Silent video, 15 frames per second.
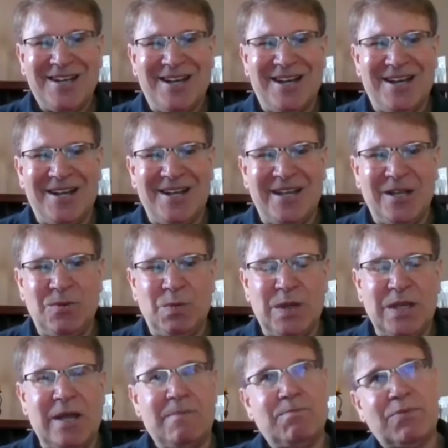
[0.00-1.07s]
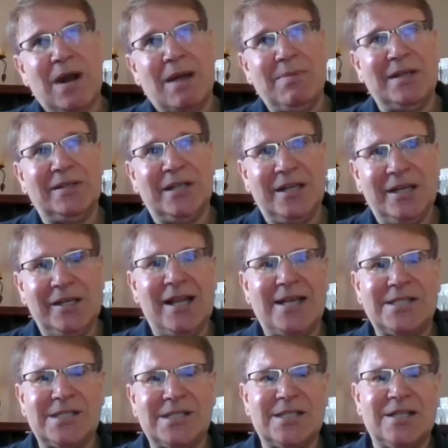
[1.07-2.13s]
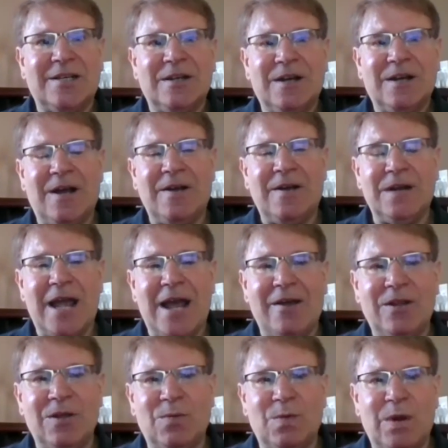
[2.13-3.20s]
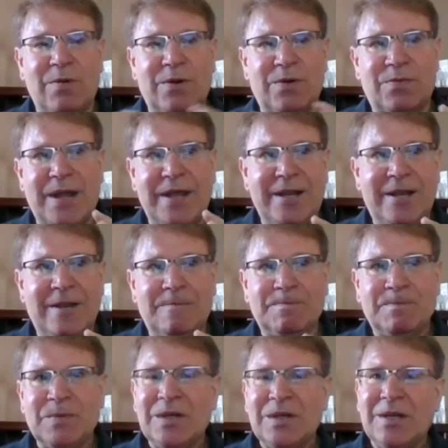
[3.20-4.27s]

Uh, and we get probably a little less uh, now that we're in Raynham.